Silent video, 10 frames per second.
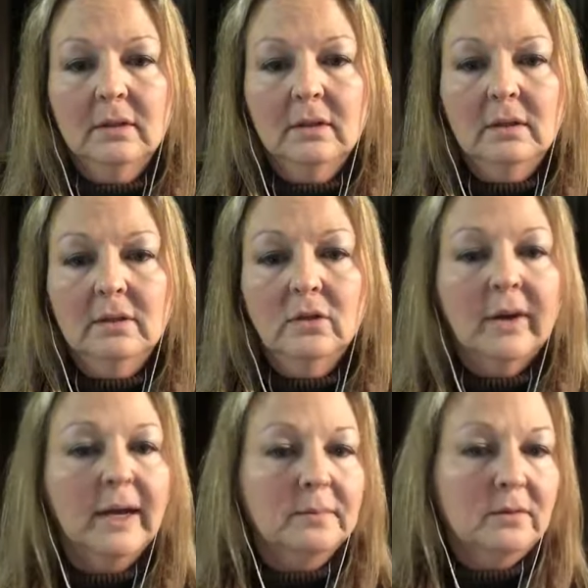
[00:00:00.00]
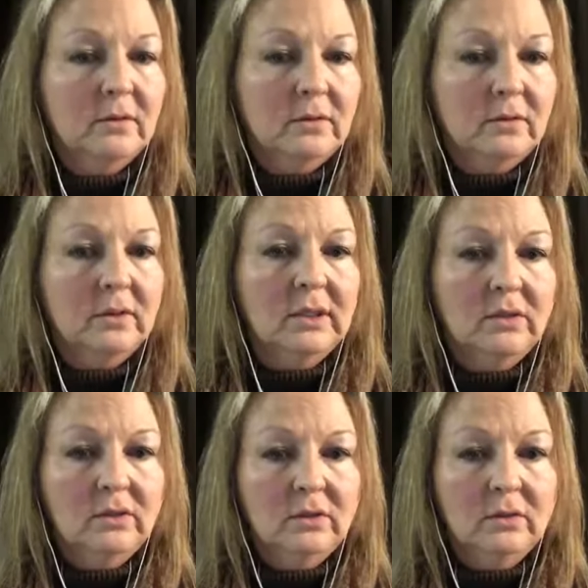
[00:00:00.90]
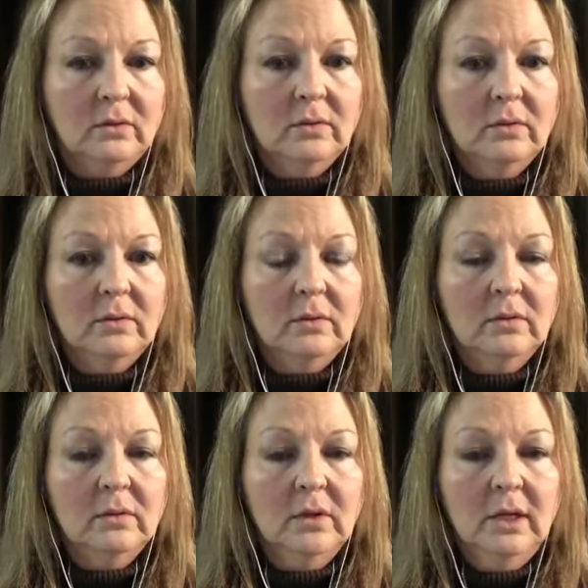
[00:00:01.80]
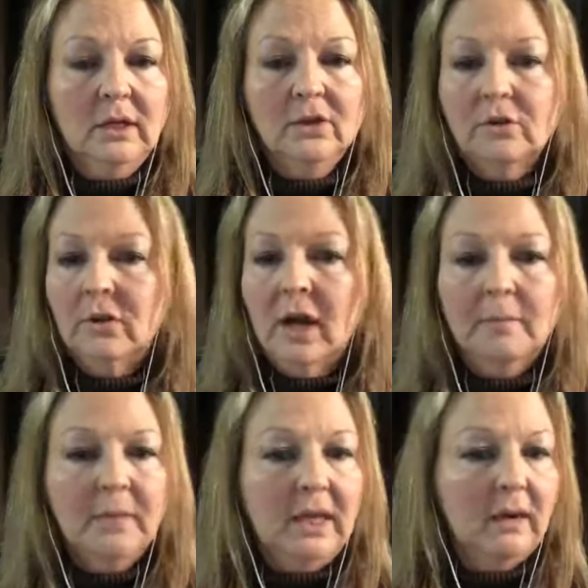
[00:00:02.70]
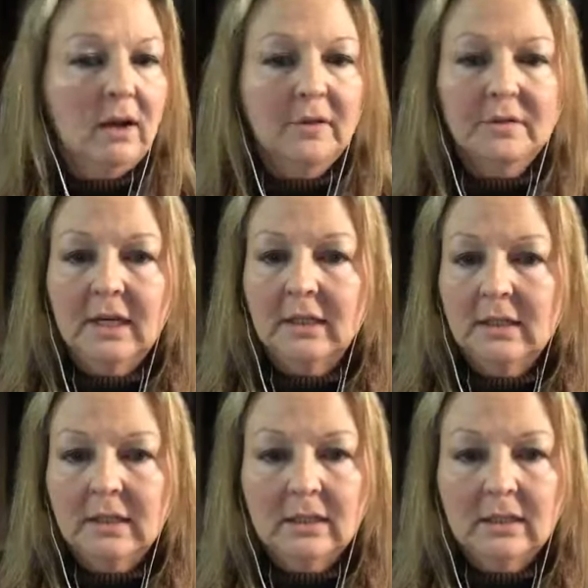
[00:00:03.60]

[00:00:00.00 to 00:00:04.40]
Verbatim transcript: You absolutely do. You're not being authentic.